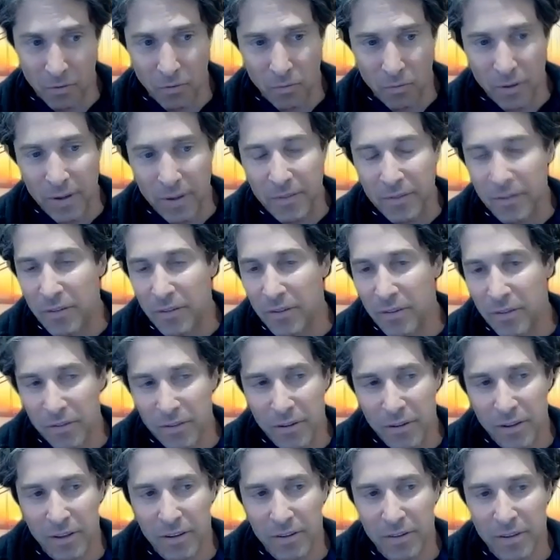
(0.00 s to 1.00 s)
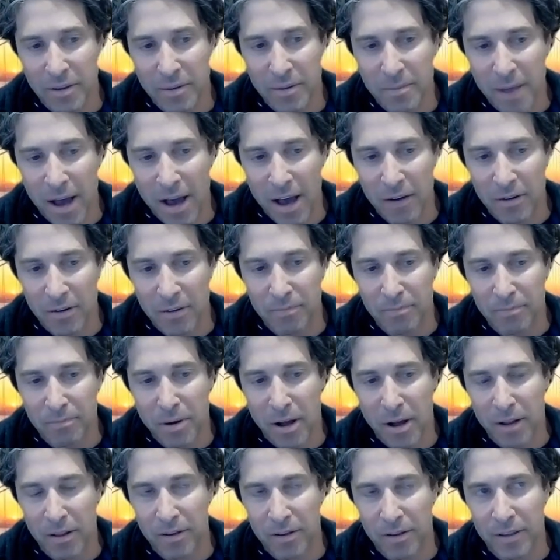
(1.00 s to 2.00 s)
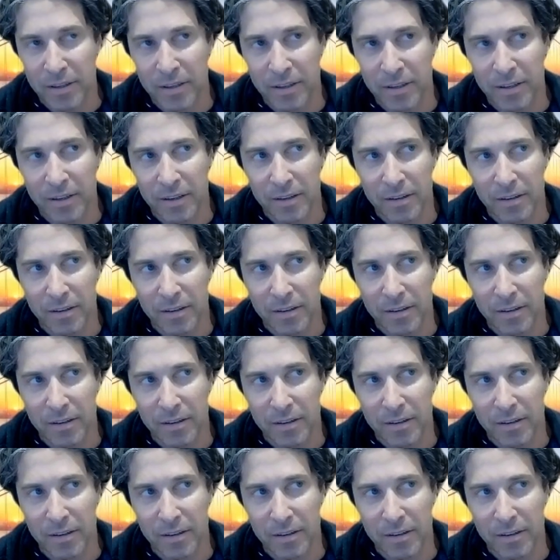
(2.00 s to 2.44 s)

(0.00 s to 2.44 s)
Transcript: the amount of probably